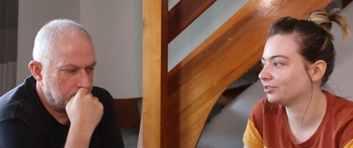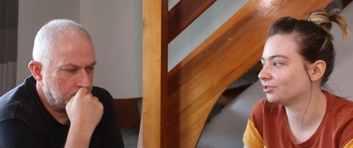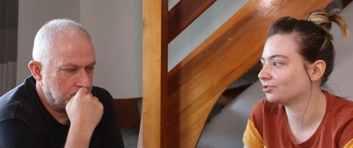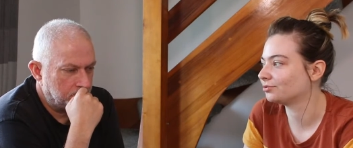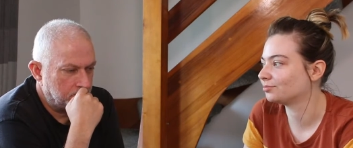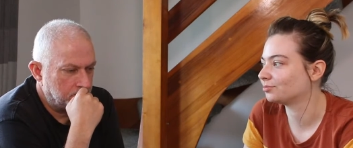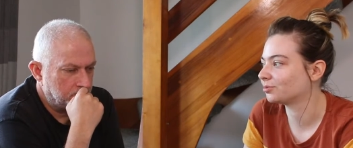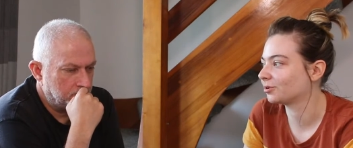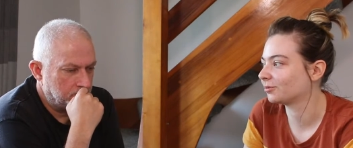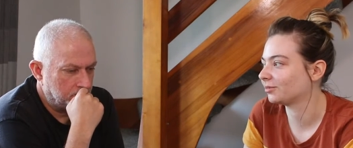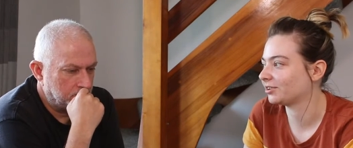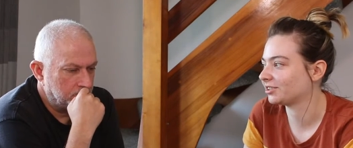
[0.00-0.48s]

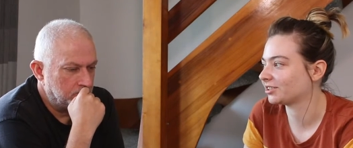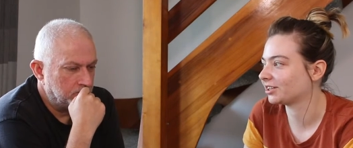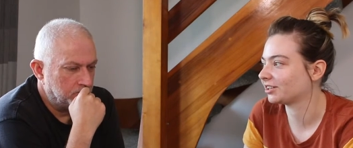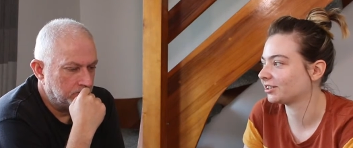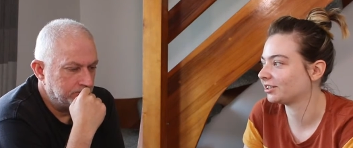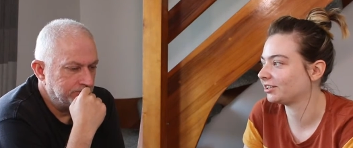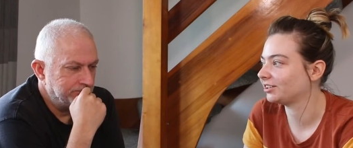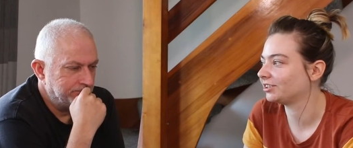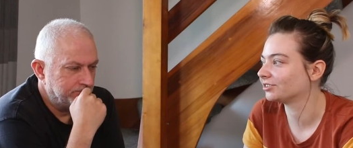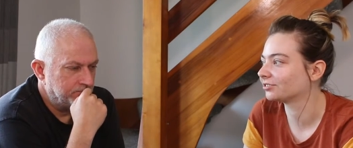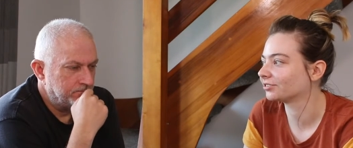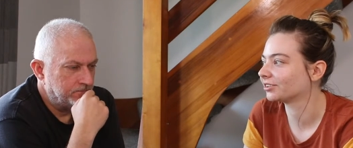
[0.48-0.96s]
Speaker 1: You'll probably take
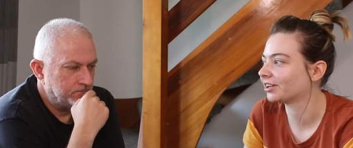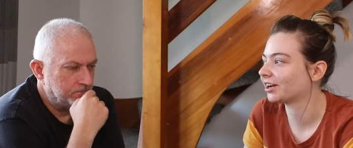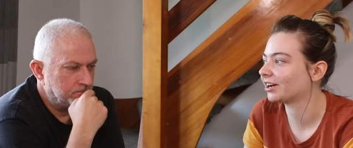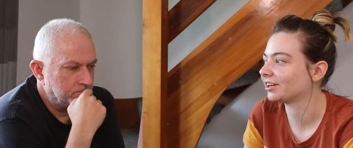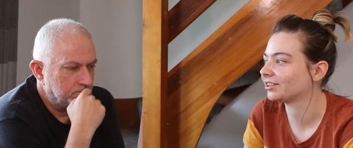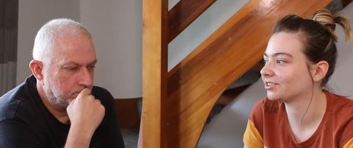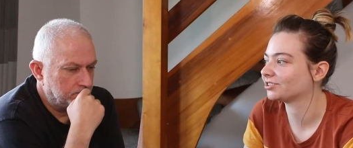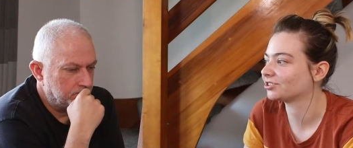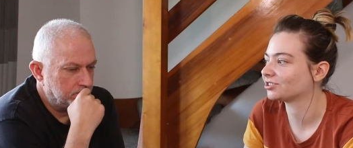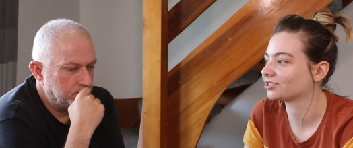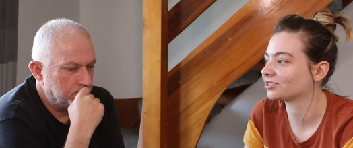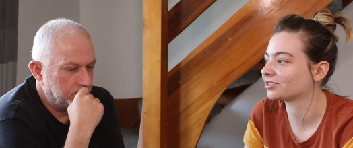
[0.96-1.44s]
the lead on
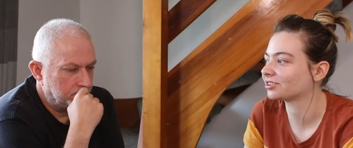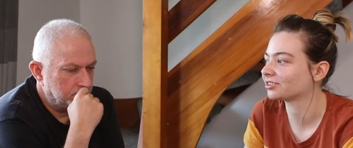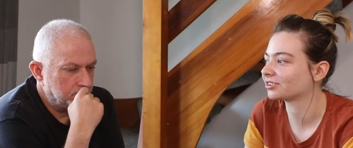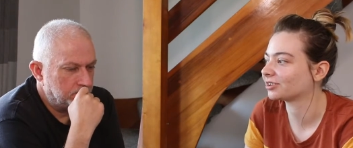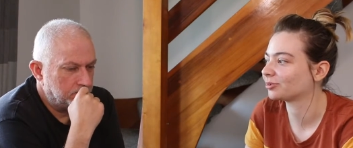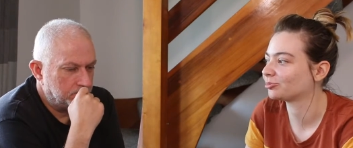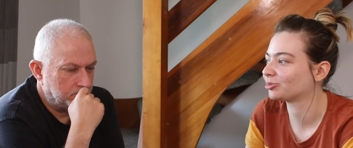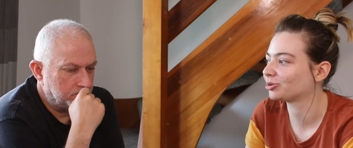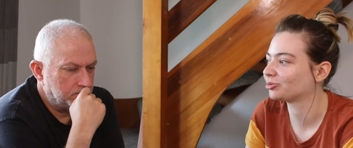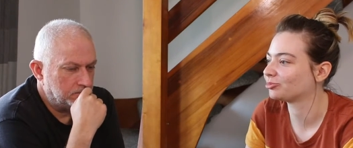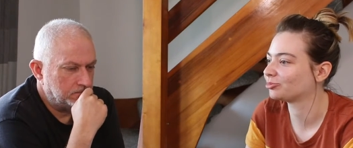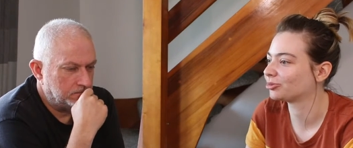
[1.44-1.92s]
that. It's just
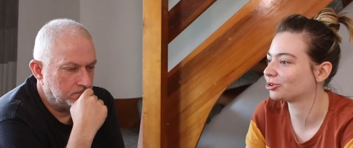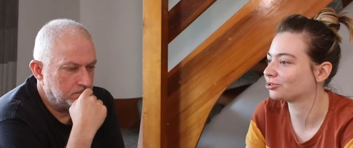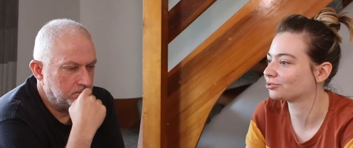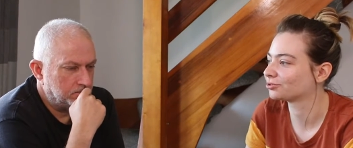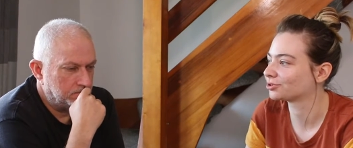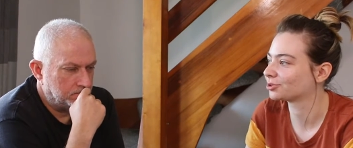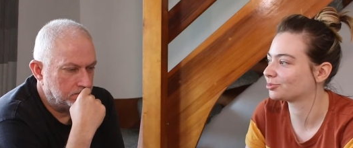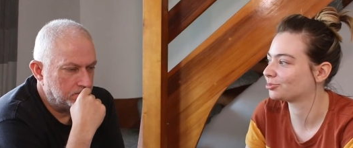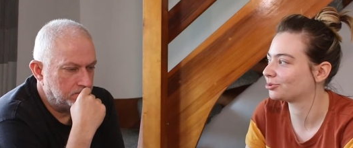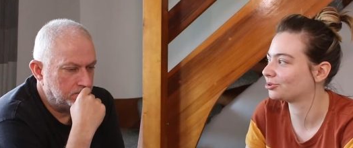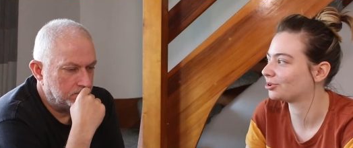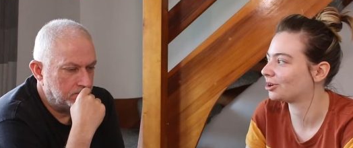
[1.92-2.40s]
like a bit of
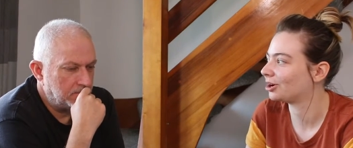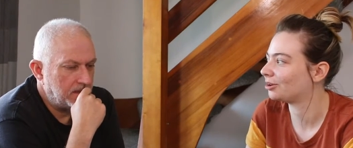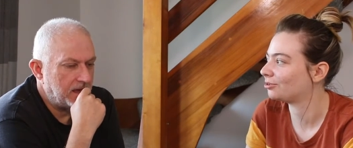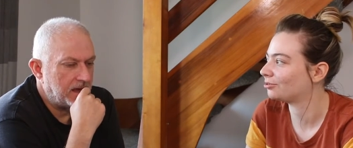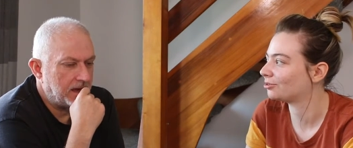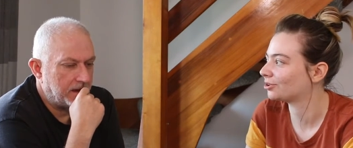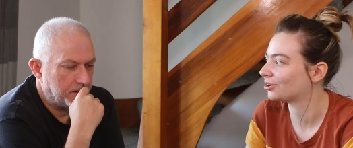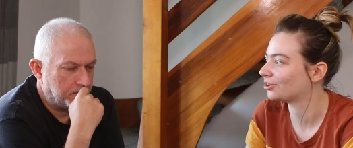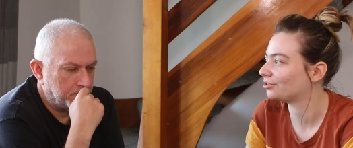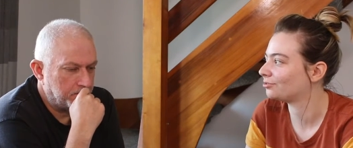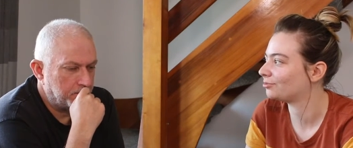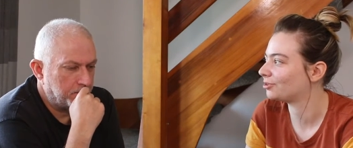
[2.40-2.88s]
moral support. I'll
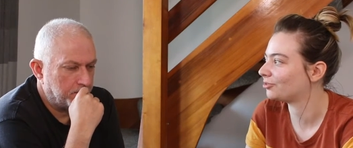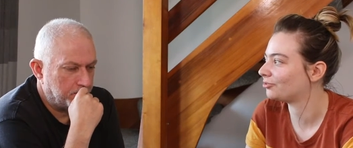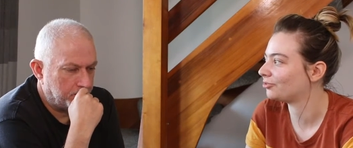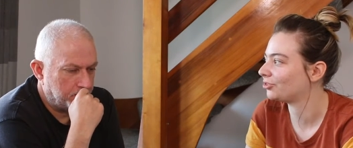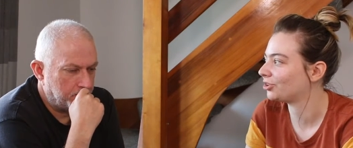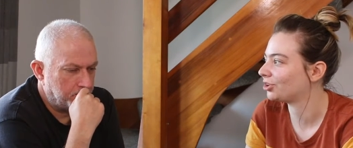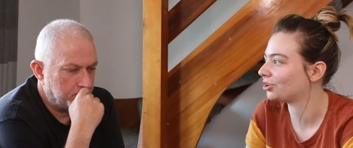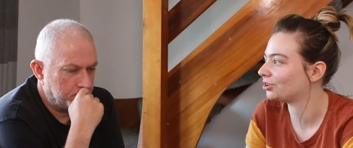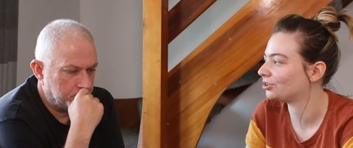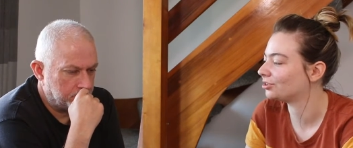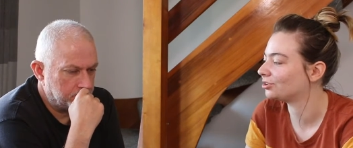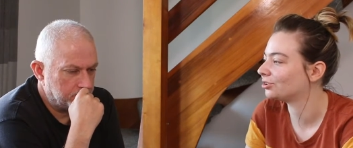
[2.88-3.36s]
yeah. go with
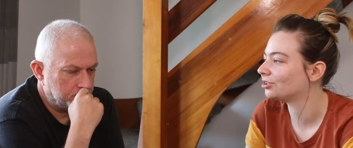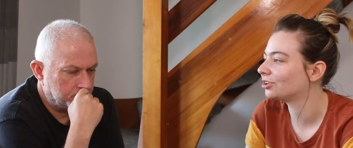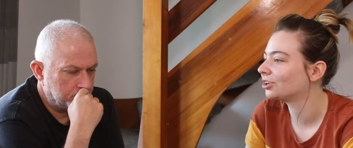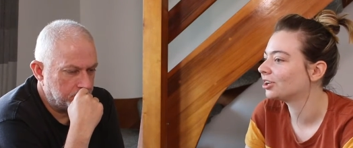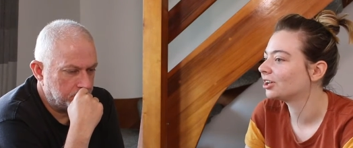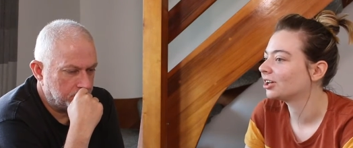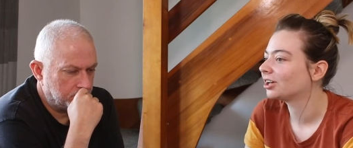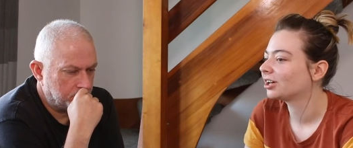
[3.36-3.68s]
you.